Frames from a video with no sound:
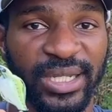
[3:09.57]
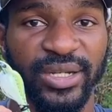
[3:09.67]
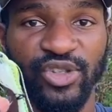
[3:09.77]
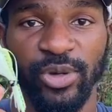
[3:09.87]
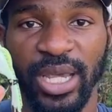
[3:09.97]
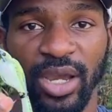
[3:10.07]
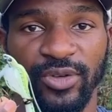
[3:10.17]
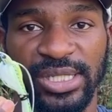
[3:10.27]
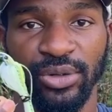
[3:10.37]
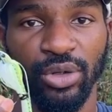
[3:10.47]
the country in
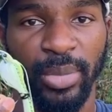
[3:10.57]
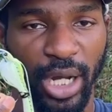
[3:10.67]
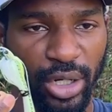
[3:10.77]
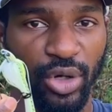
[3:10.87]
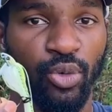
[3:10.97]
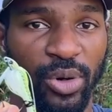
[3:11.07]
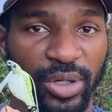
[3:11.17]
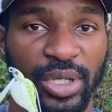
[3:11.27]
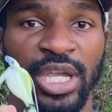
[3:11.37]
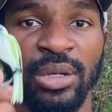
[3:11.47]
every single body of
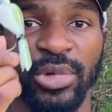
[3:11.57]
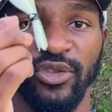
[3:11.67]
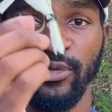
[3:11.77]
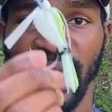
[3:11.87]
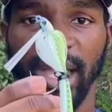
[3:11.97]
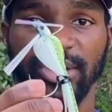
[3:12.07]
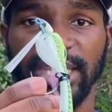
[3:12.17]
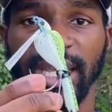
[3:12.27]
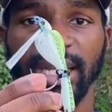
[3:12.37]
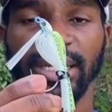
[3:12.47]
water. But if you have
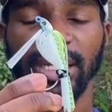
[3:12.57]
shad